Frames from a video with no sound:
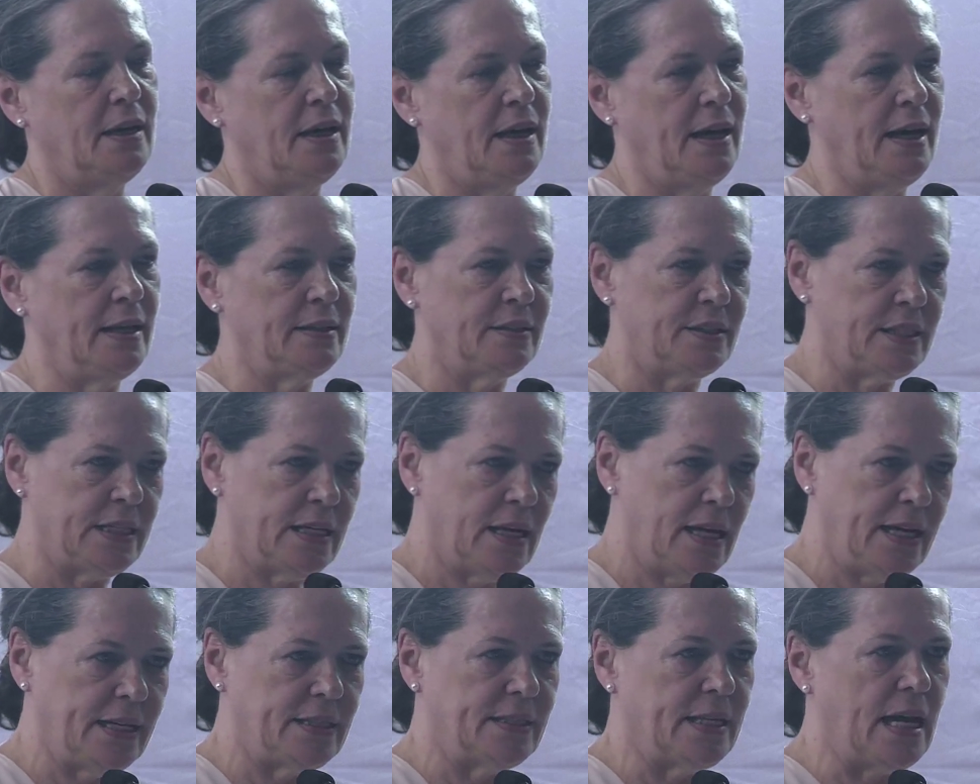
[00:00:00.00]
and
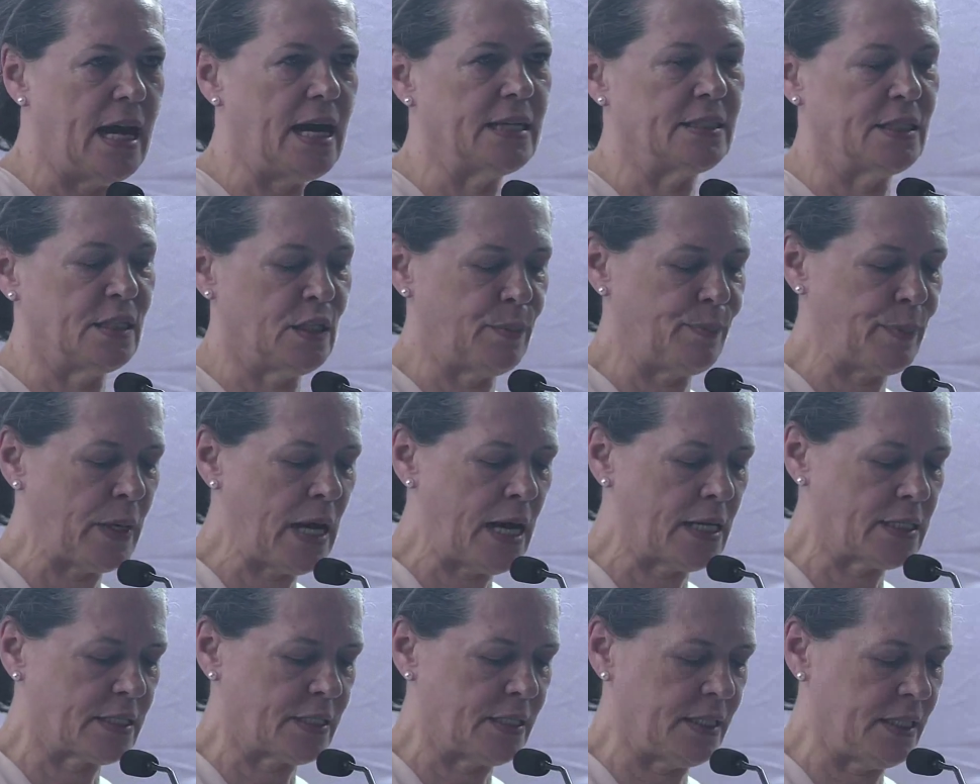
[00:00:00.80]
other
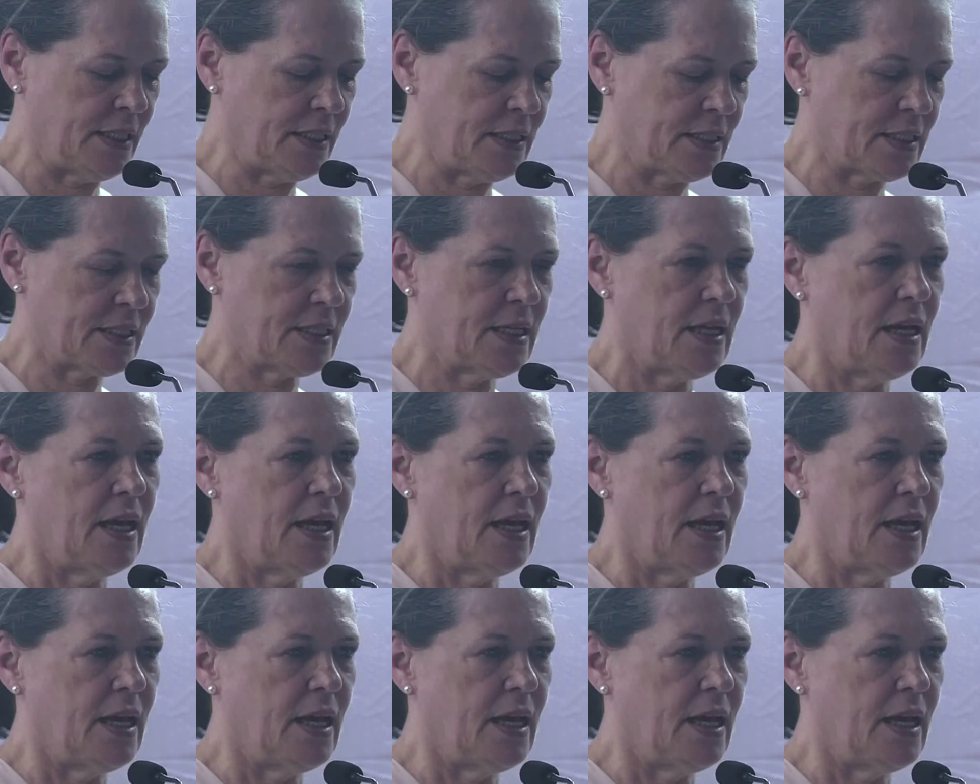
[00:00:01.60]
parties,